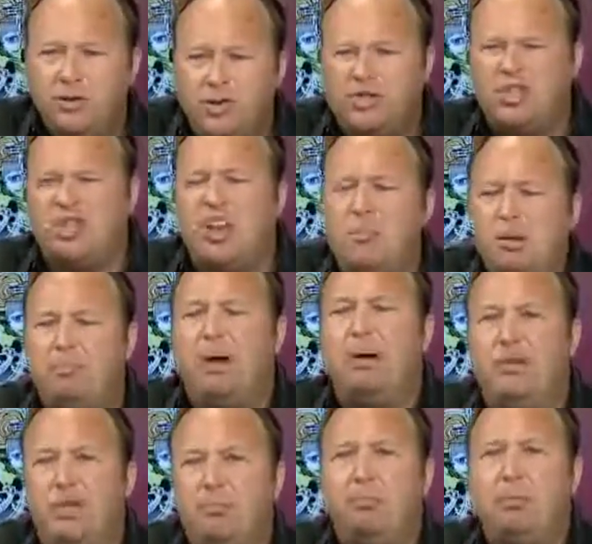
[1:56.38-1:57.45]
just let me
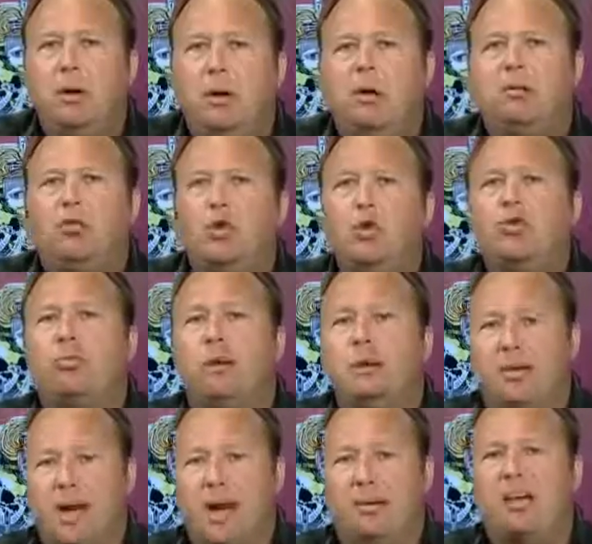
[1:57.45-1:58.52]
punch him 2 or 3
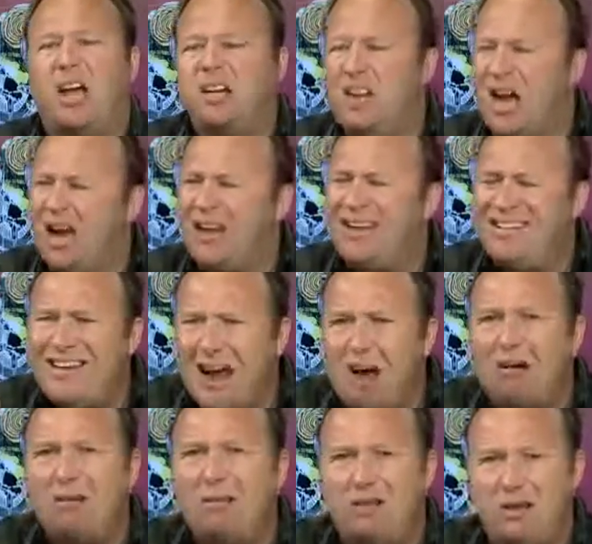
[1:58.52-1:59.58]
times. I
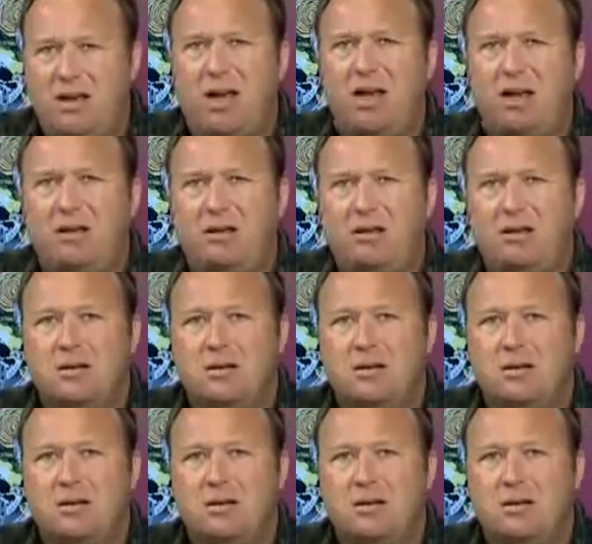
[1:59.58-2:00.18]
guarantee you.